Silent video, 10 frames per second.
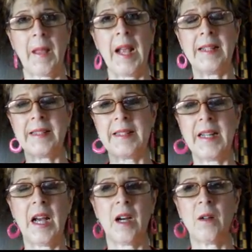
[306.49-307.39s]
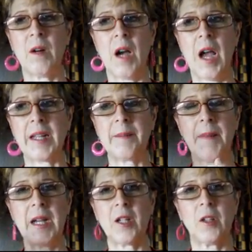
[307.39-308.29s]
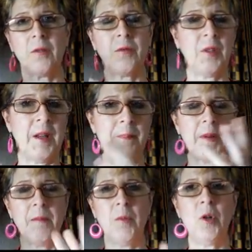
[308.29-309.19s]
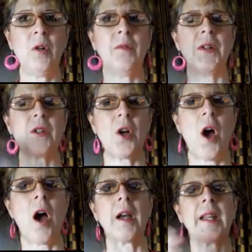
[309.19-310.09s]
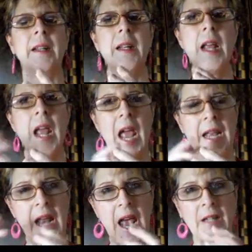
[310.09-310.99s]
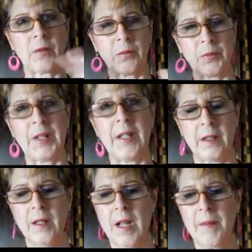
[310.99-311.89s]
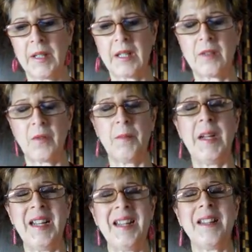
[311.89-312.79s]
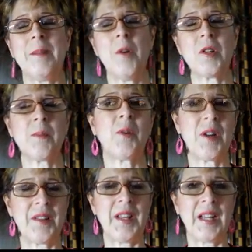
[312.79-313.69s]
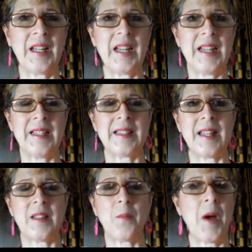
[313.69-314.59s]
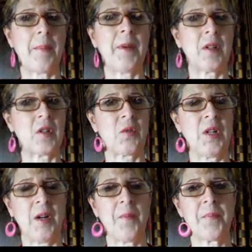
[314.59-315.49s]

and see how I can make her flip and move and talk and act real. Because for me, the most important thing is that the puppet looks real.